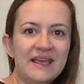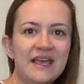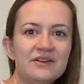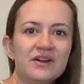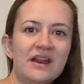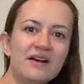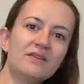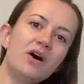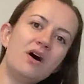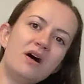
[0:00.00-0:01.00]
and you're going to have
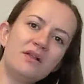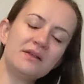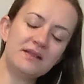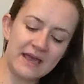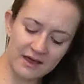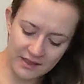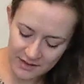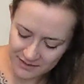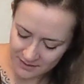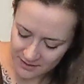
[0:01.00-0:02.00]
all the
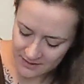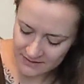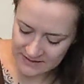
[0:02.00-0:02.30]
length on